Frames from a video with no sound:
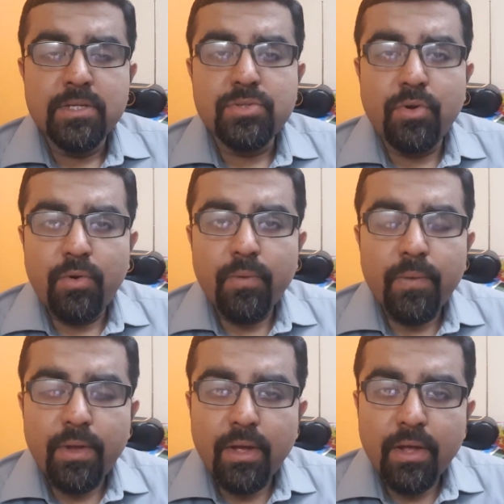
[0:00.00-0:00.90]

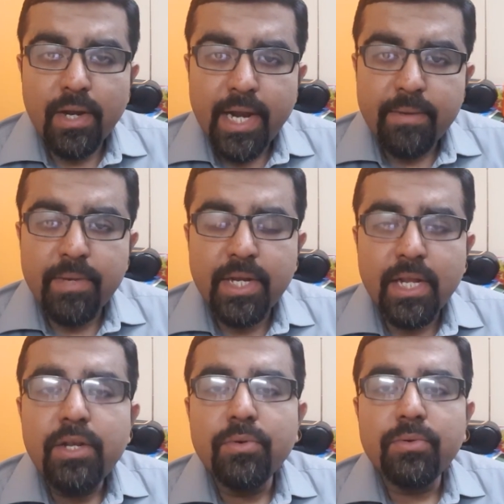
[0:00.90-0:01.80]
So let me
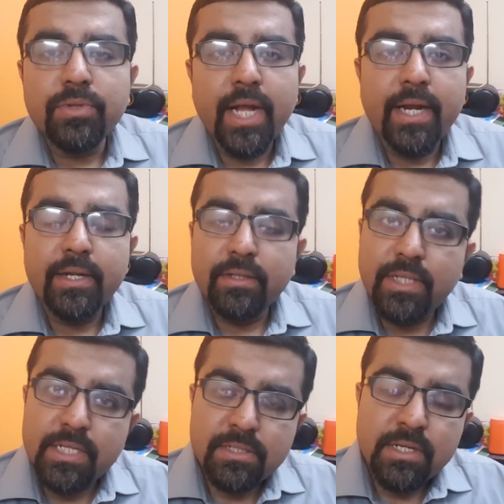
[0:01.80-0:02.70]
tell you
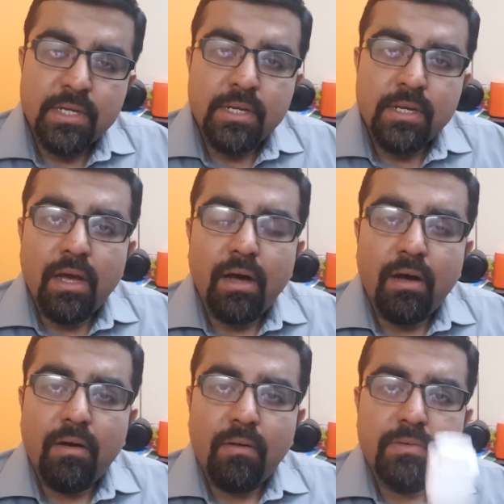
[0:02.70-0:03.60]
that this
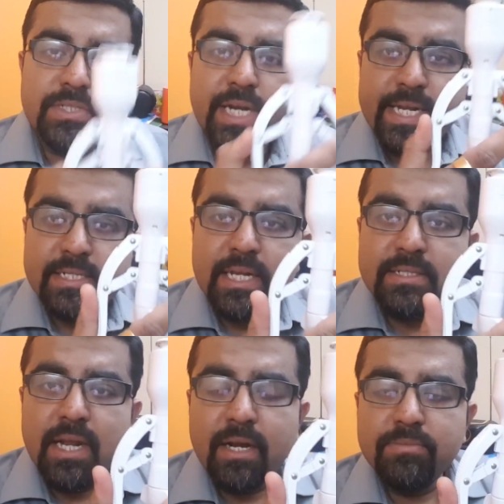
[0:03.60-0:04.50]

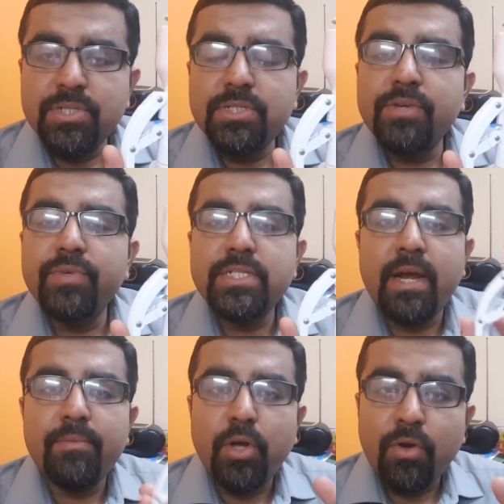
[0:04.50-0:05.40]
ZSR circumcision which
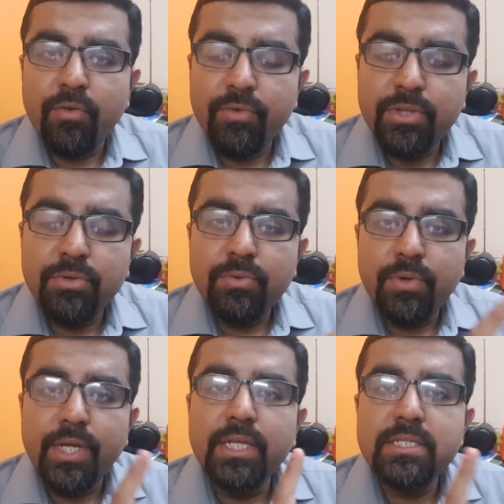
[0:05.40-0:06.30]
I am talking with
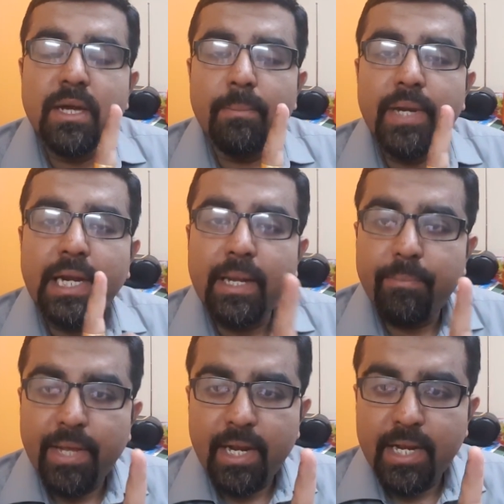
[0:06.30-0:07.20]
you is completely
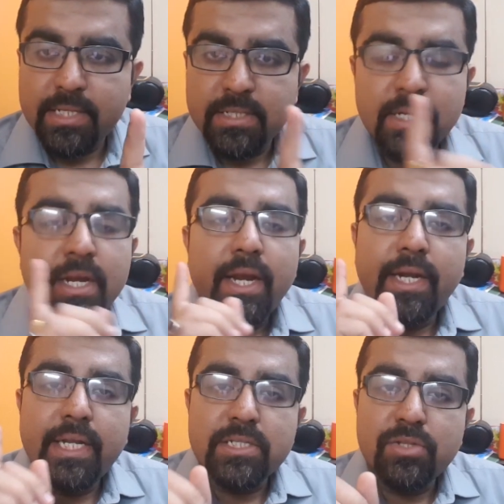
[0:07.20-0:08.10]
painless.
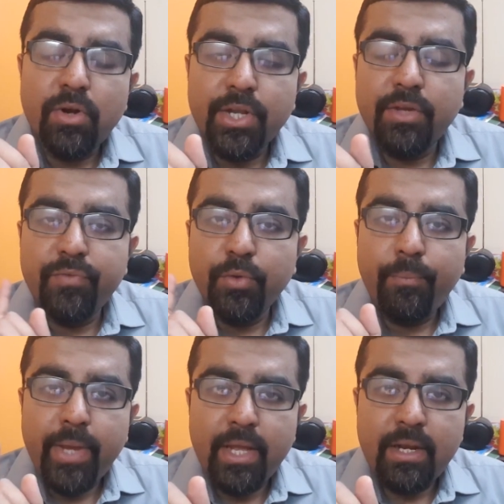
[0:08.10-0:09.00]
It does not give you
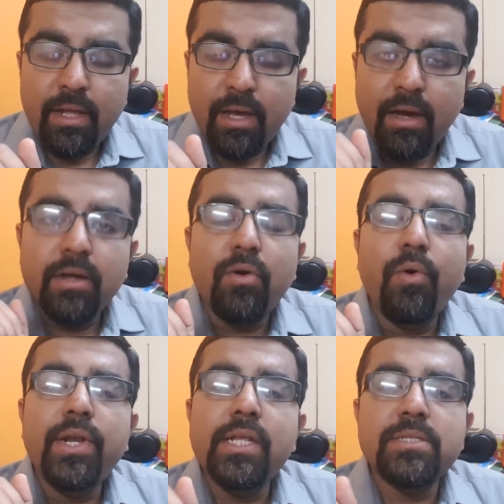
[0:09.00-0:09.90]
pain.
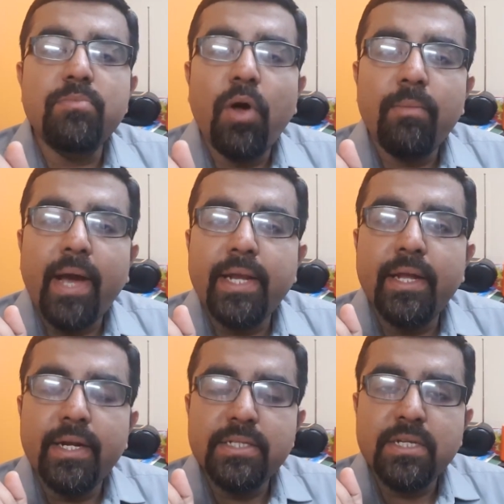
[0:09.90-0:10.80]
Only small
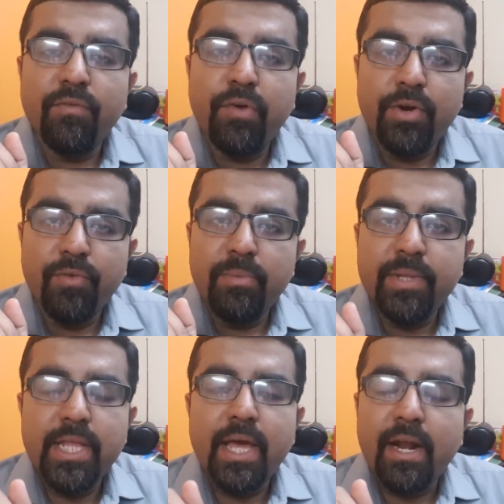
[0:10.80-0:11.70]
minor discomfort will
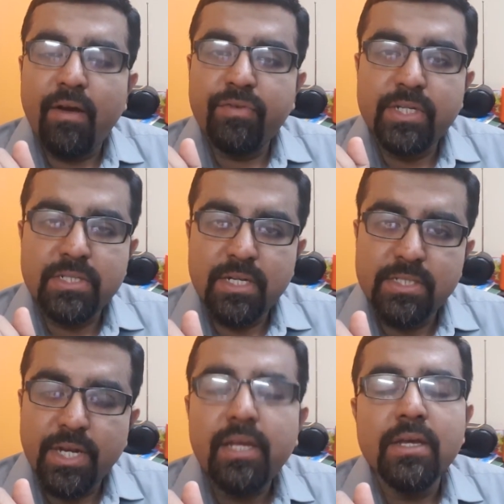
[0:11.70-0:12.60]
be there after
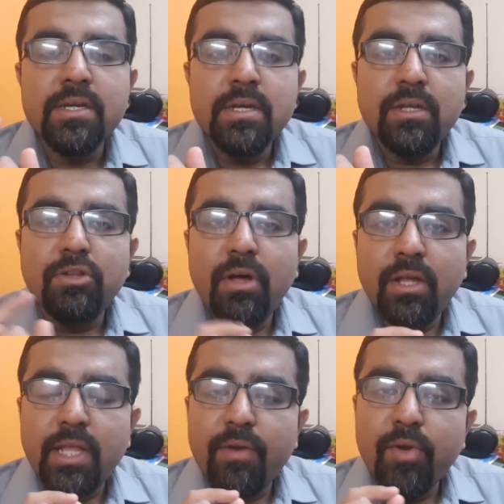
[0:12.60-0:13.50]
surgery.
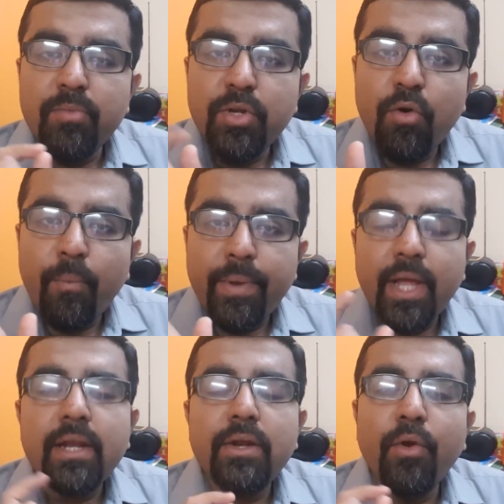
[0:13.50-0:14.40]
There will be no
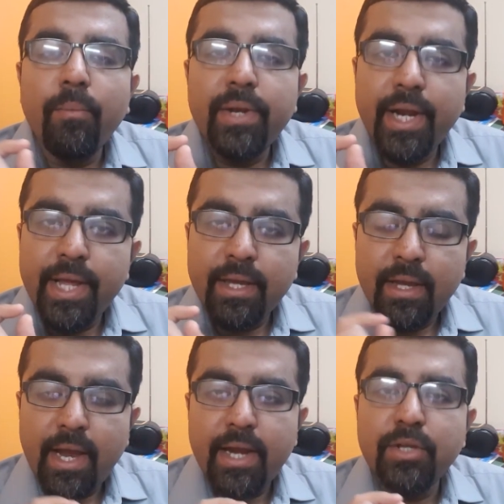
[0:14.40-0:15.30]
pain, no
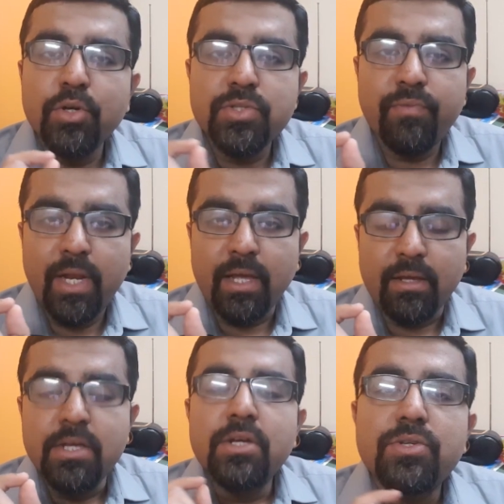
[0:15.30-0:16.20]
bleeding and no
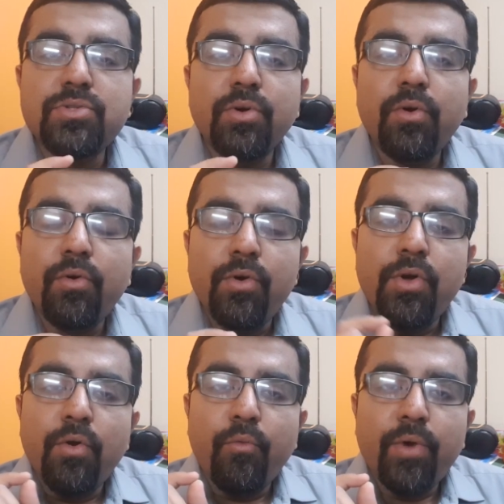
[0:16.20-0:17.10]
swelling. So
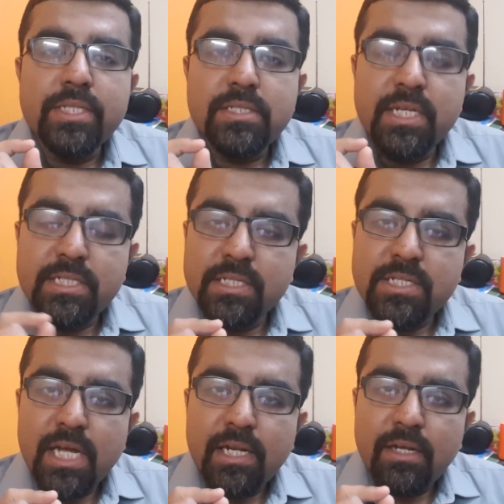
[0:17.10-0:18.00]
once this
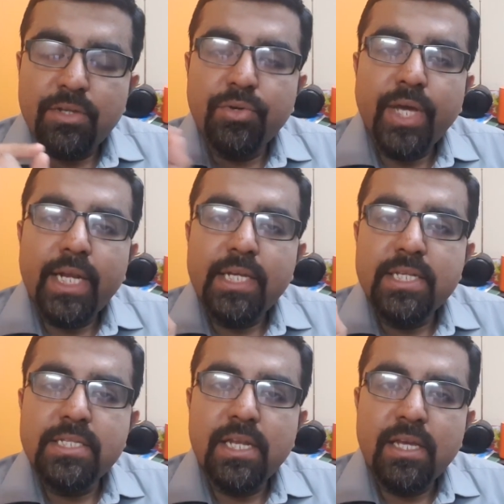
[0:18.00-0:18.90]
is done, you can
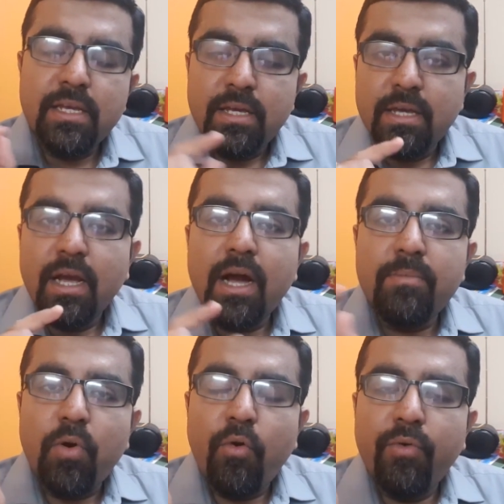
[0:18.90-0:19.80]
easily
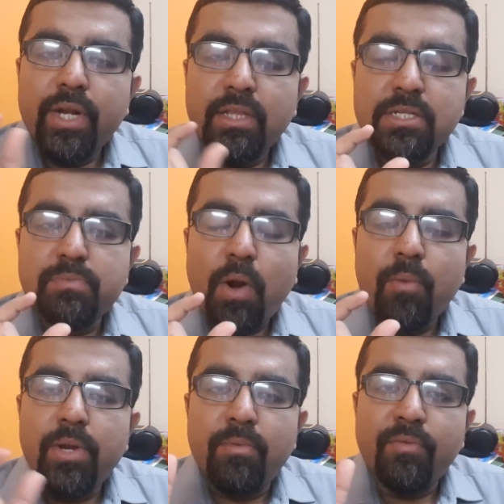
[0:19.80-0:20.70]
come over this
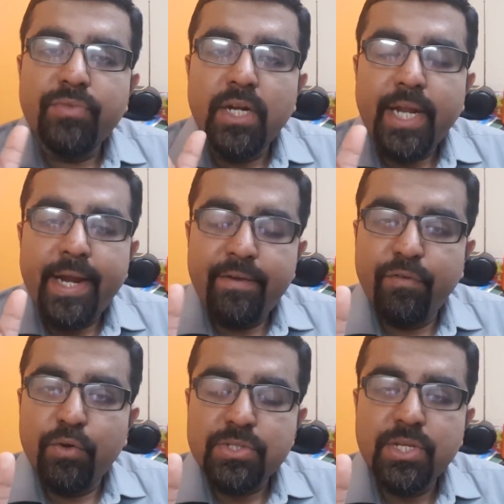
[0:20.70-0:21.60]
problem of the tight
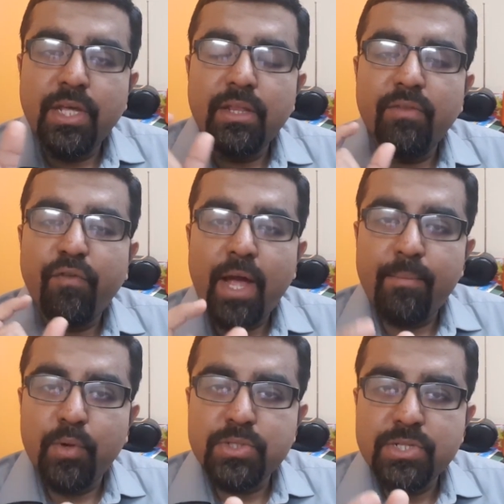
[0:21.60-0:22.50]
foreskin,
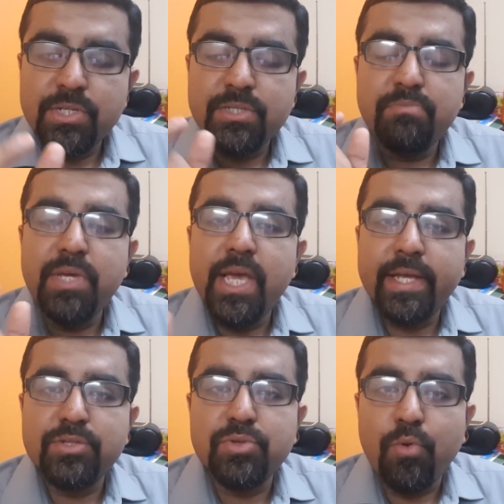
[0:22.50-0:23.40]
phimosis,
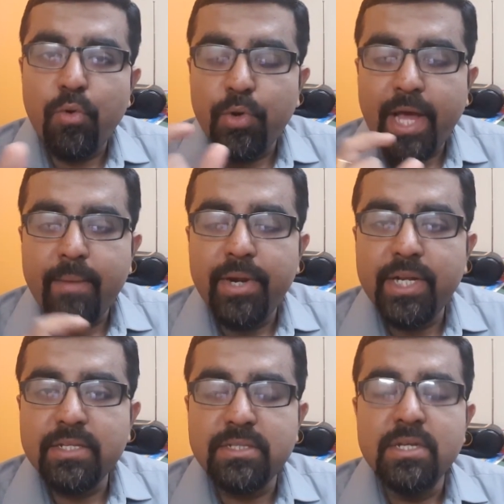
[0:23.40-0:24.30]
BXO,
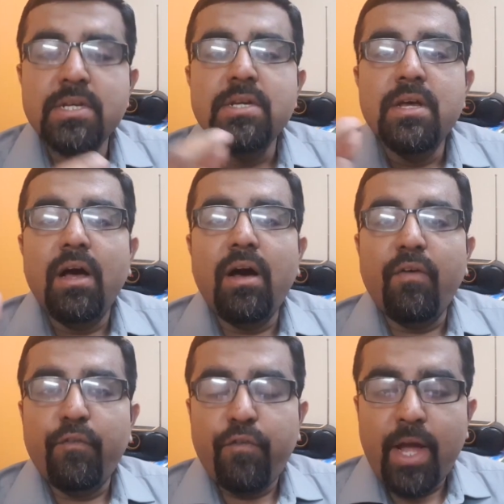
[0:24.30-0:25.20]
diabetes,
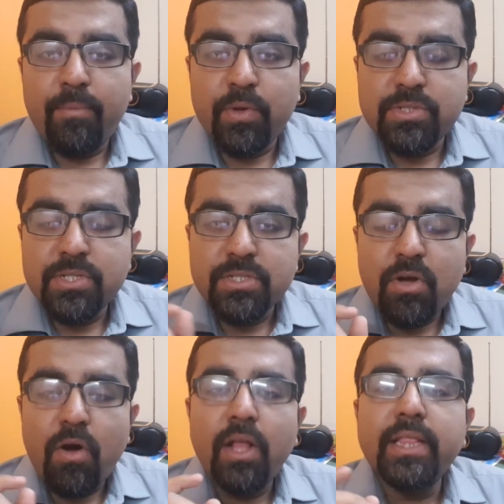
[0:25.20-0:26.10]

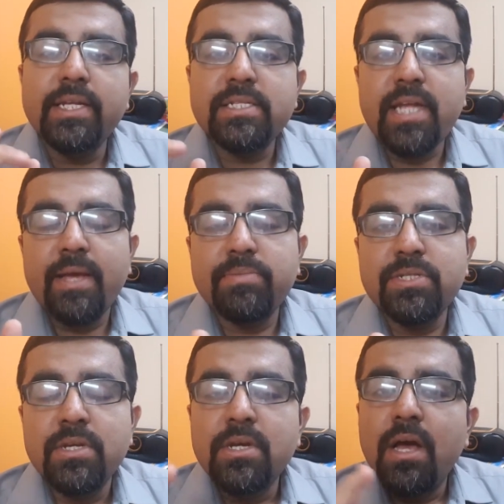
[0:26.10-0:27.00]
phimosis. All these
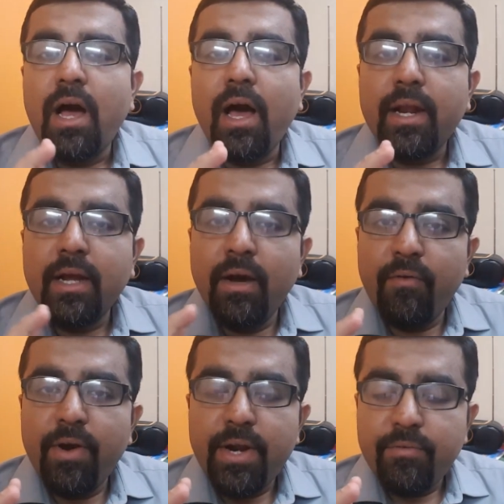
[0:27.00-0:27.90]
types are
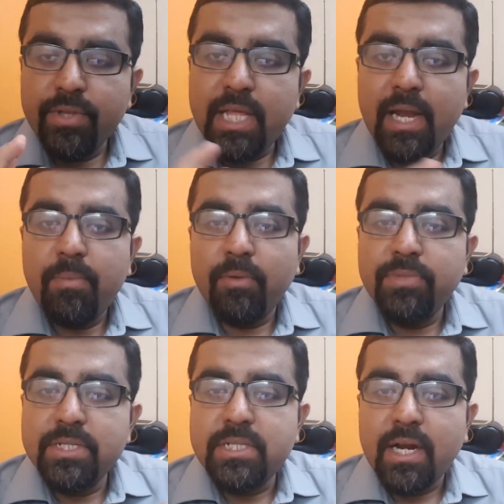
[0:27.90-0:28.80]
covered with the help
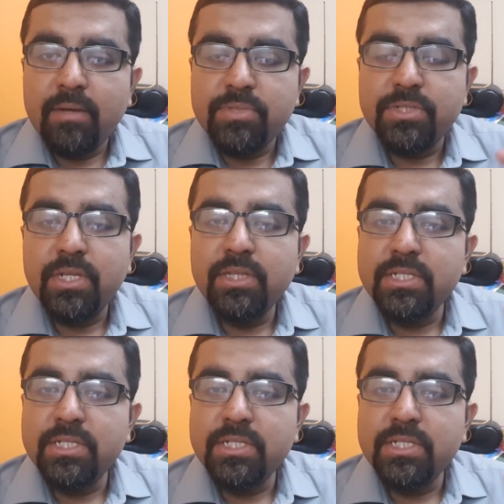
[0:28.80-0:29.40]
of this circumcision.